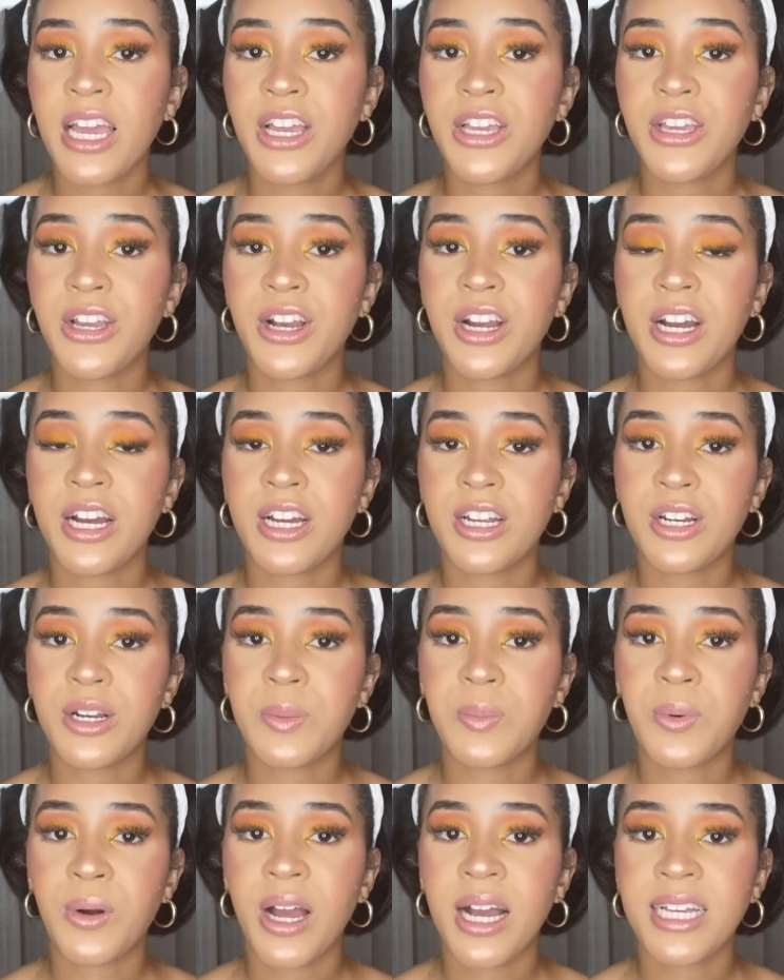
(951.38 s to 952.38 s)
your under
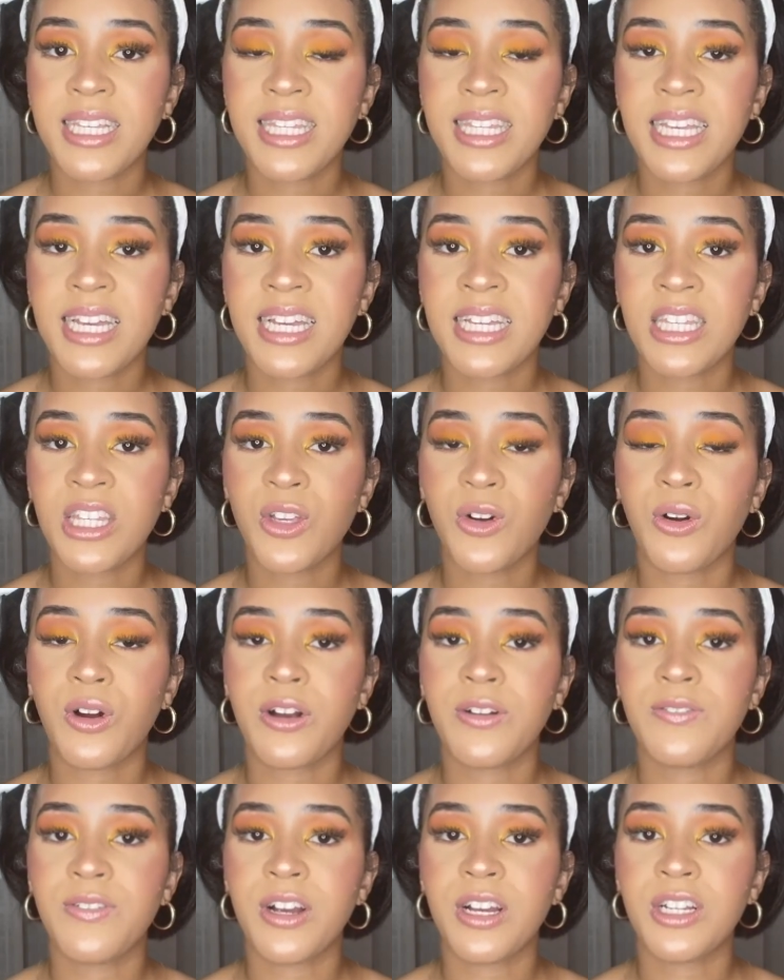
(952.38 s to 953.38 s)
processed
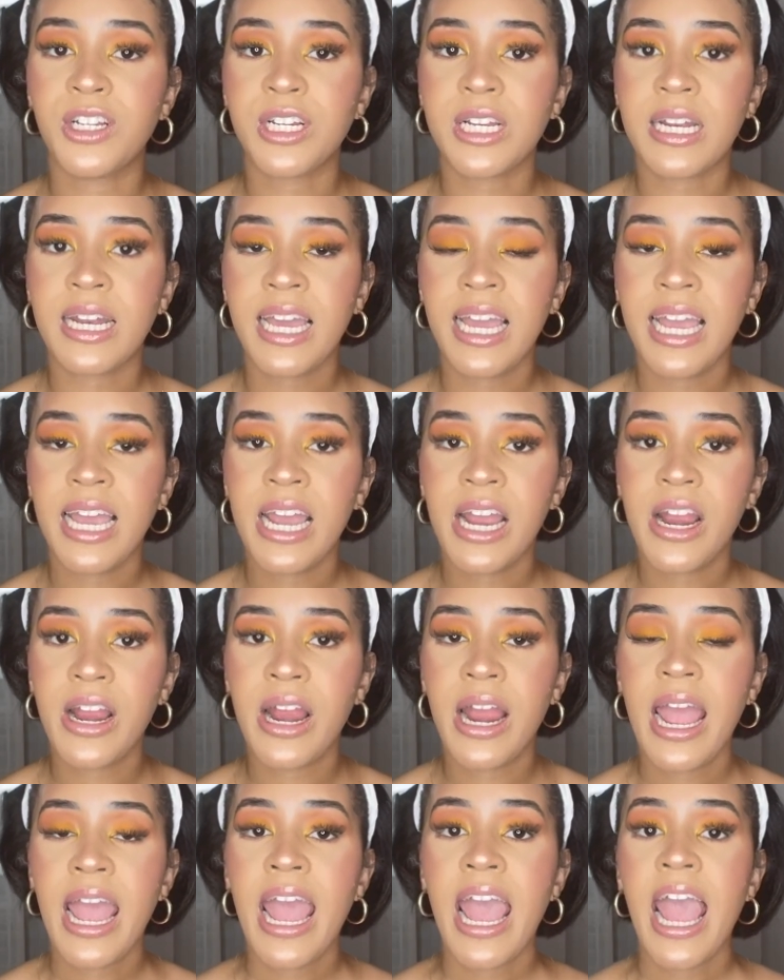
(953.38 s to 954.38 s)
or virgin
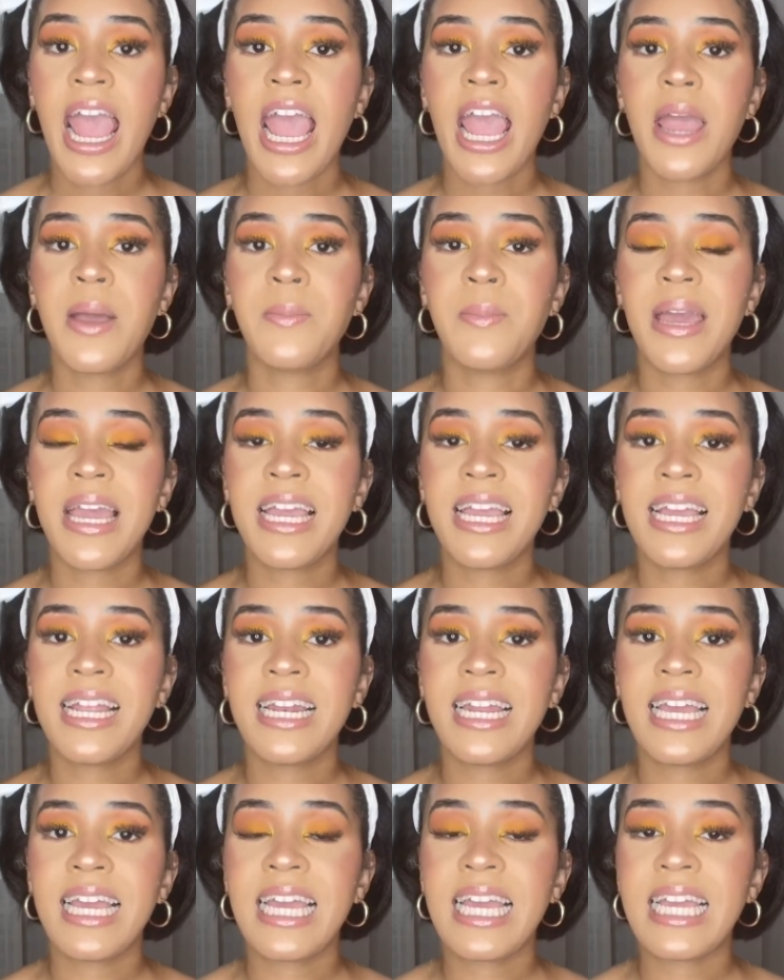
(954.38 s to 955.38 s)
hair and
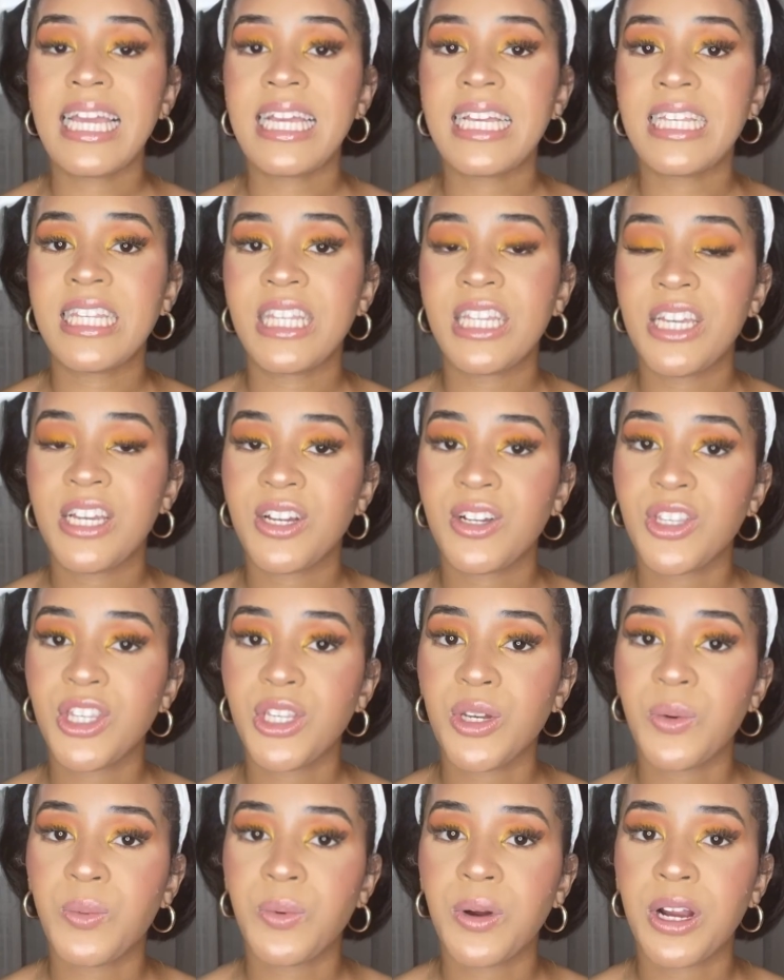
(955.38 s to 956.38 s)
making it easier
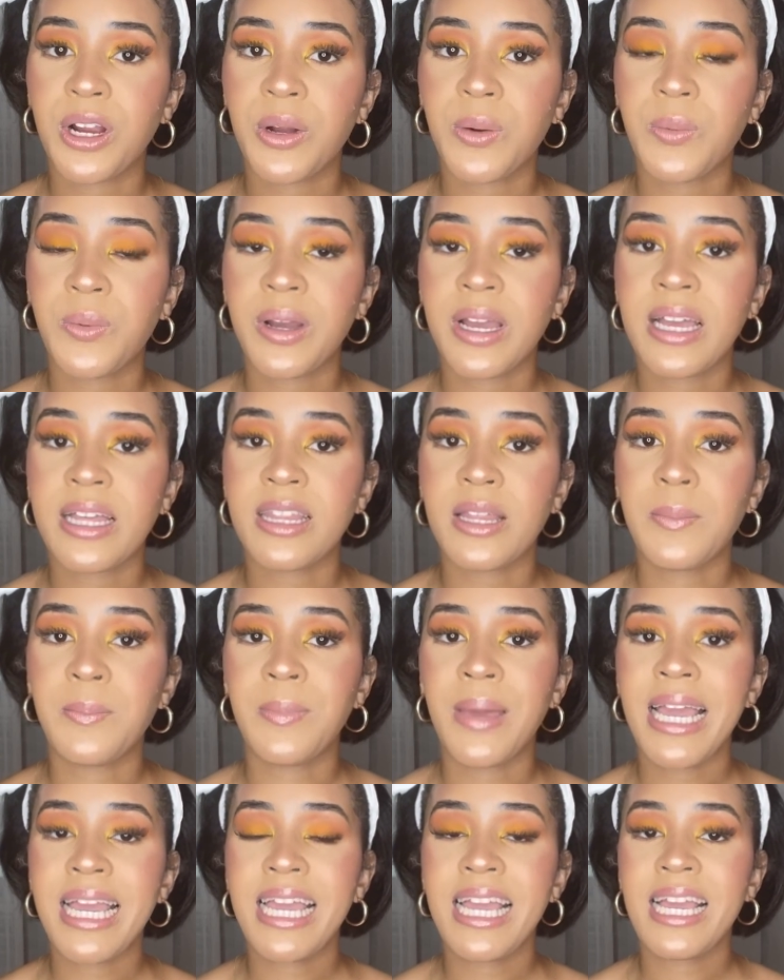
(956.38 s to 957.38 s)
to work with,
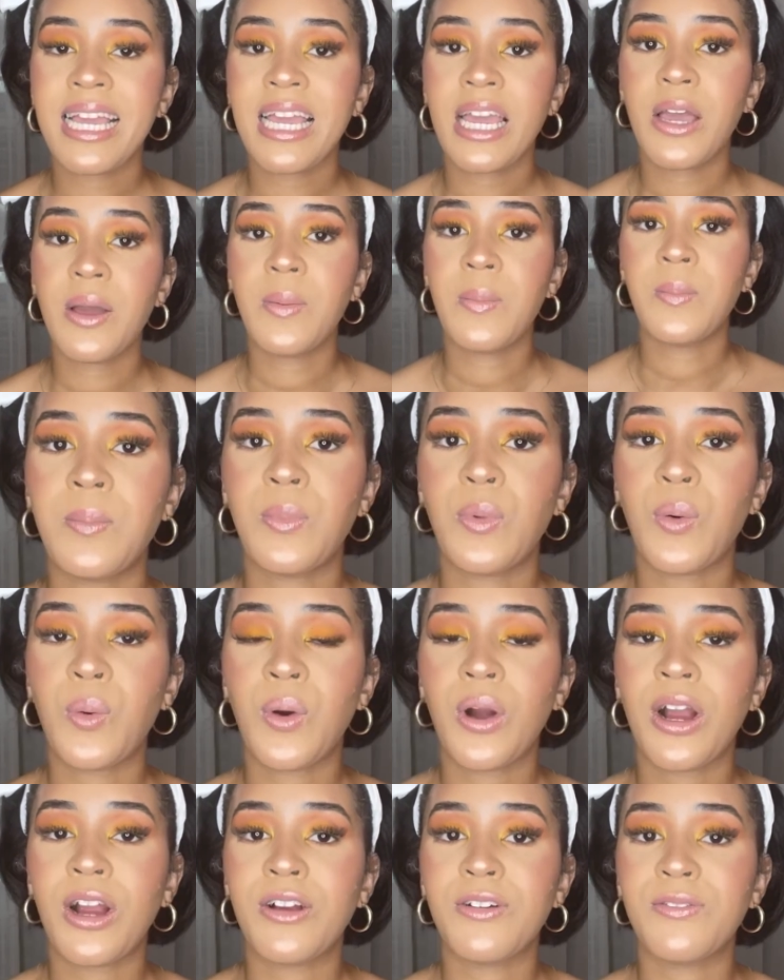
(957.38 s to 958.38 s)
making it
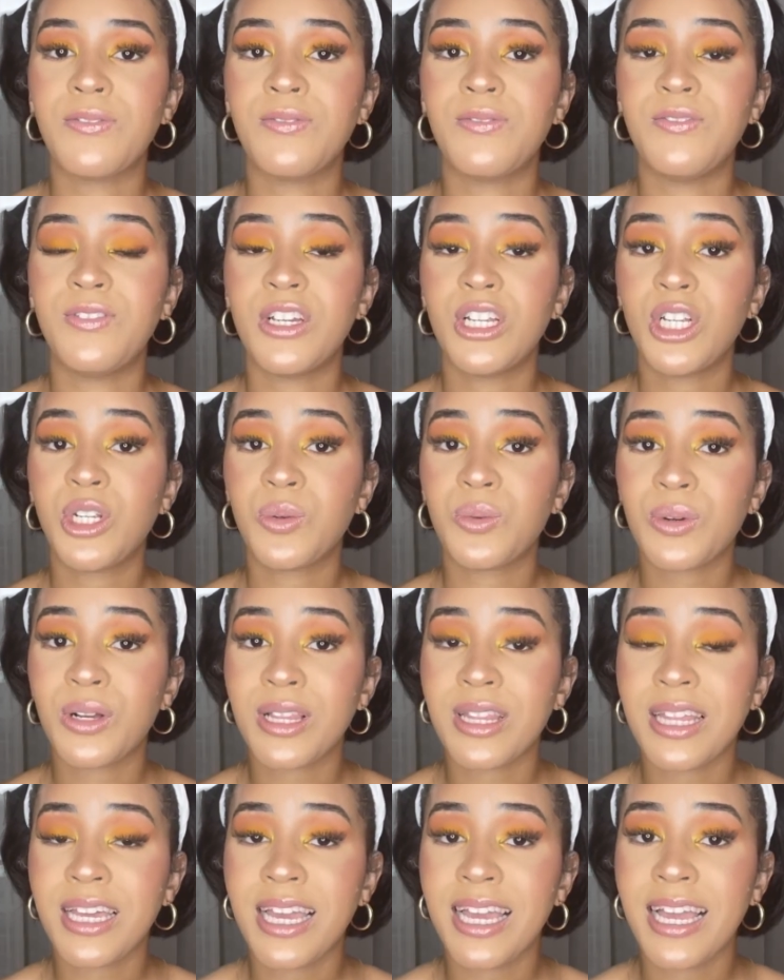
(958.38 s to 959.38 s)
more
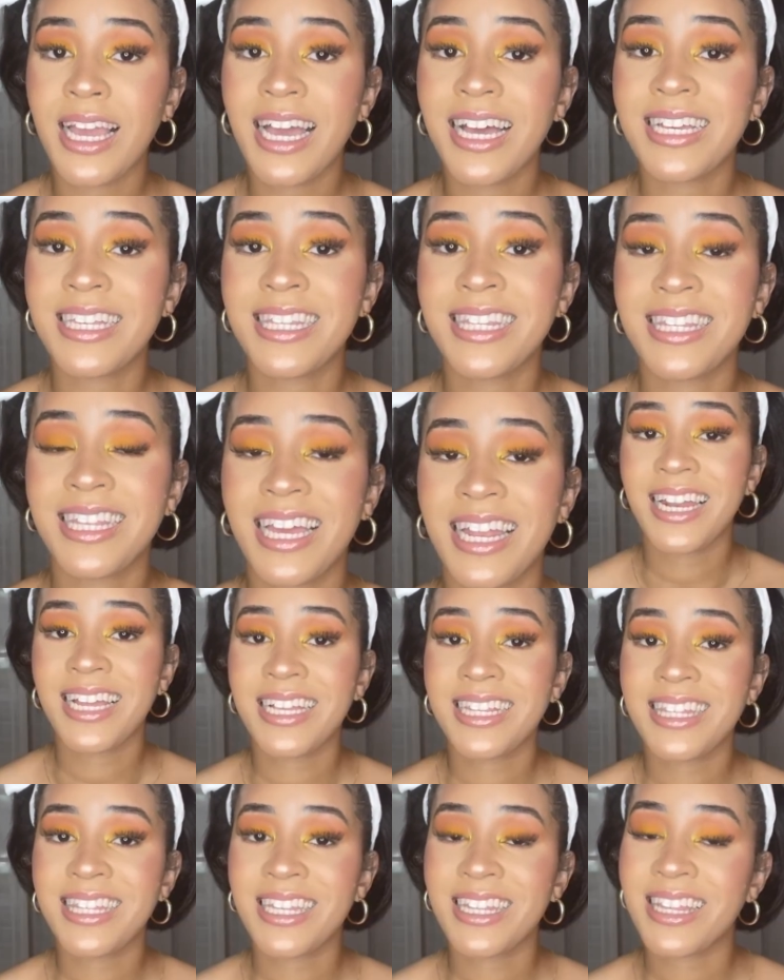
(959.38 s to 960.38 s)
visually
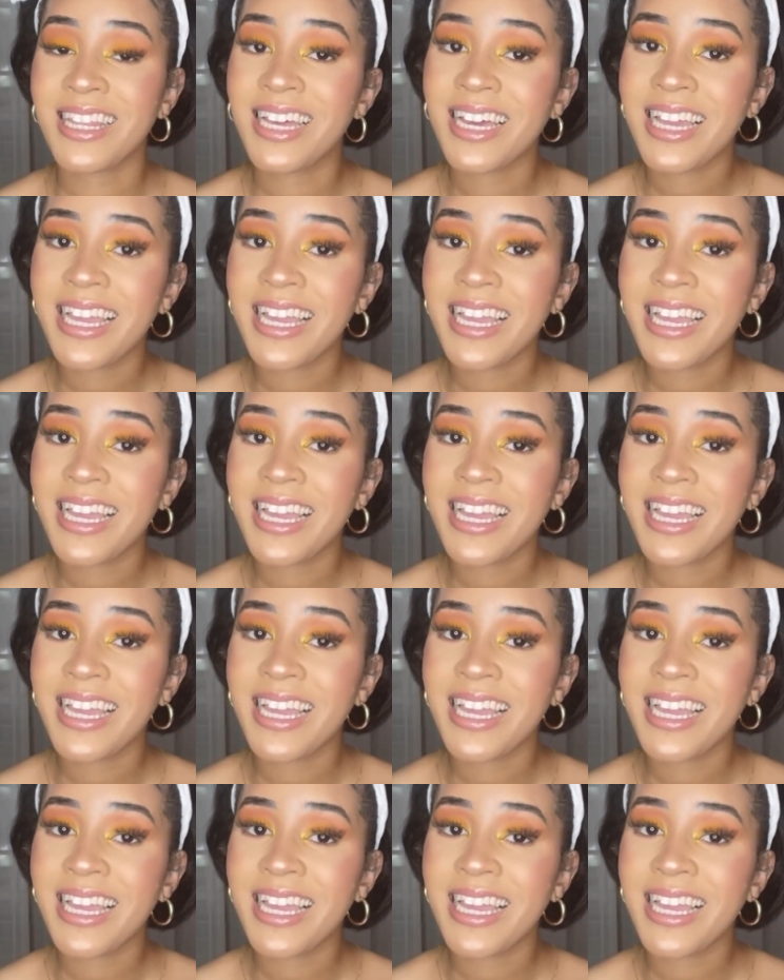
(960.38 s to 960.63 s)
aesthetic to look